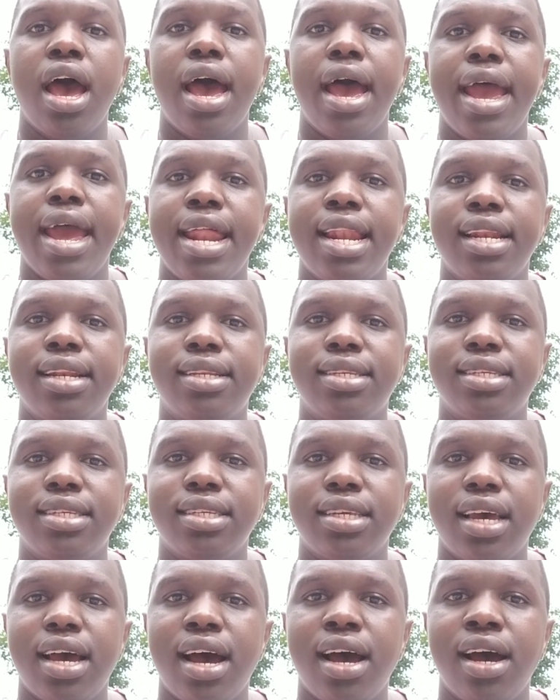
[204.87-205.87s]
And
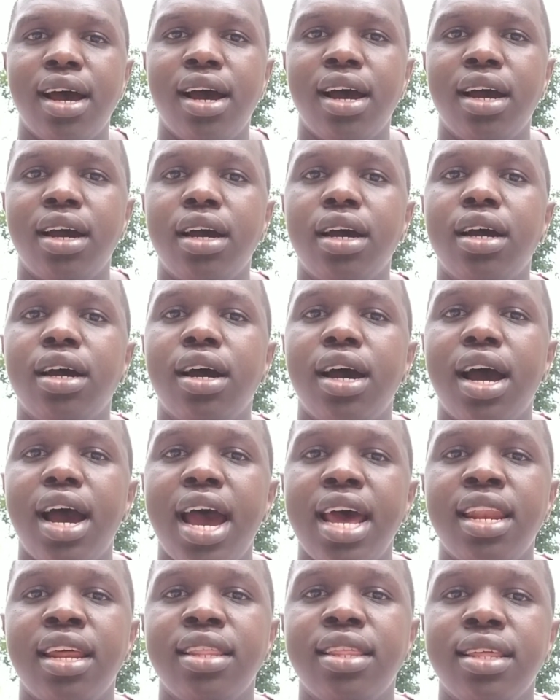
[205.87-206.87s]

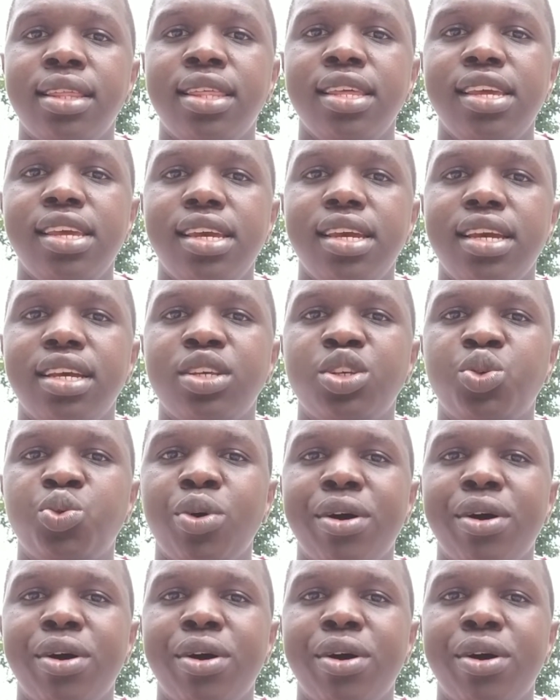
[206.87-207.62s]
another thing is